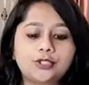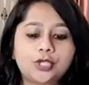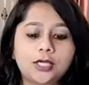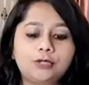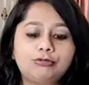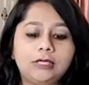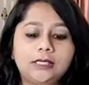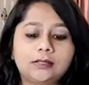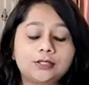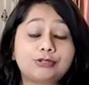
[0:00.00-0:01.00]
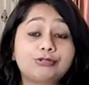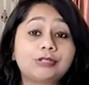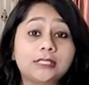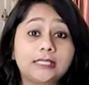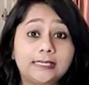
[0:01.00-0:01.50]
JNU
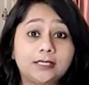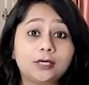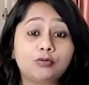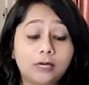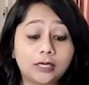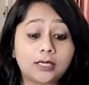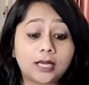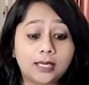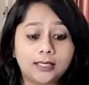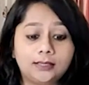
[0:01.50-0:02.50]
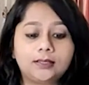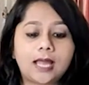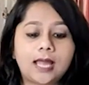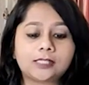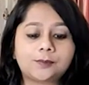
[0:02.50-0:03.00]
student leader Umar Khalid
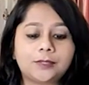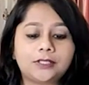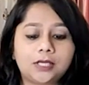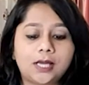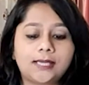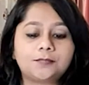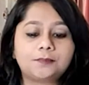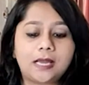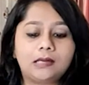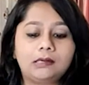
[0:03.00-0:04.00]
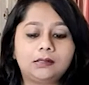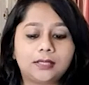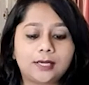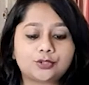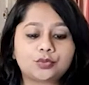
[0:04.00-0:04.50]
has been denied bail in
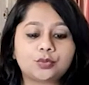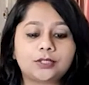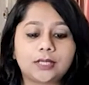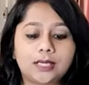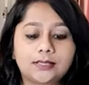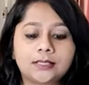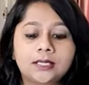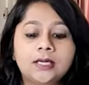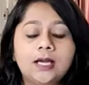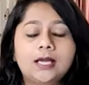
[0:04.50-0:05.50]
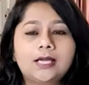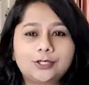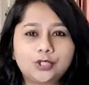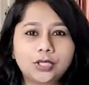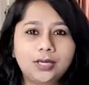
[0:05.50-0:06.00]
connection with a case
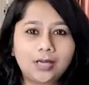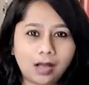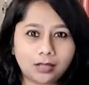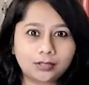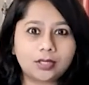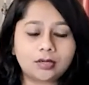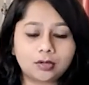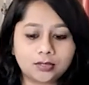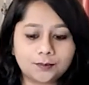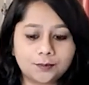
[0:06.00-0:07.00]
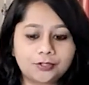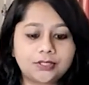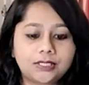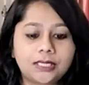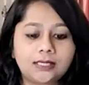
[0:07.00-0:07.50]
alleging a larger
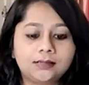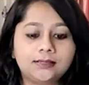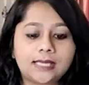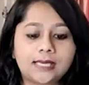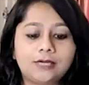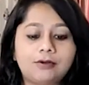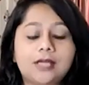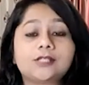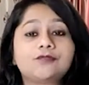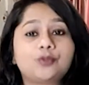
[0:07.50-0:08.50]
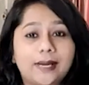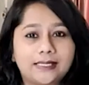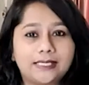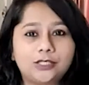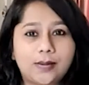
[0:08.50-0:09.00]
conspiracy in the Delhi riots of
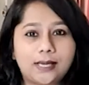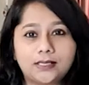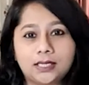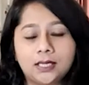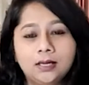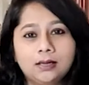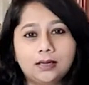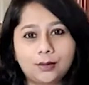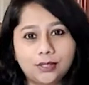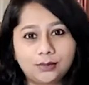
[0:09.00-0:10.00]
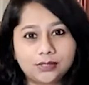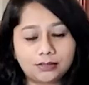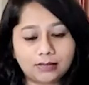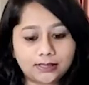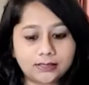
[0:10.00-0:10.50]
2020. Now, he was
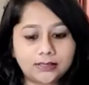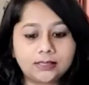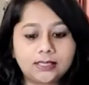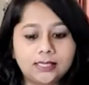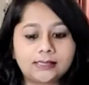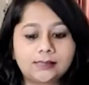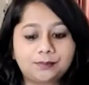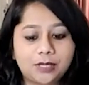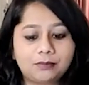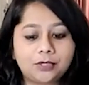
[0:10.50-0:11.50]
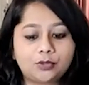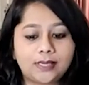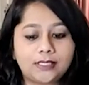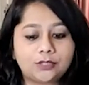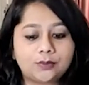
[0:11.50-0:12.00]
arrested in September
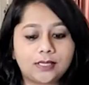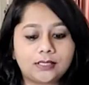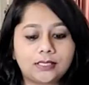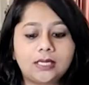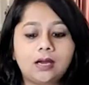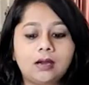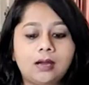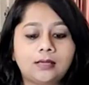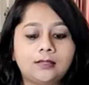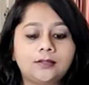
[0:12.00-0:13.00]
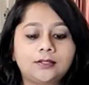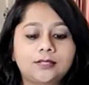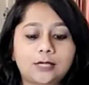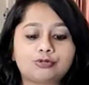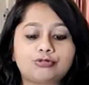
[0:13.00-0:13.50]
2020 under the
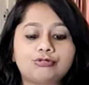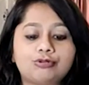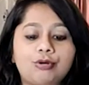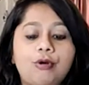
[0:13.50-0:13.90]
sections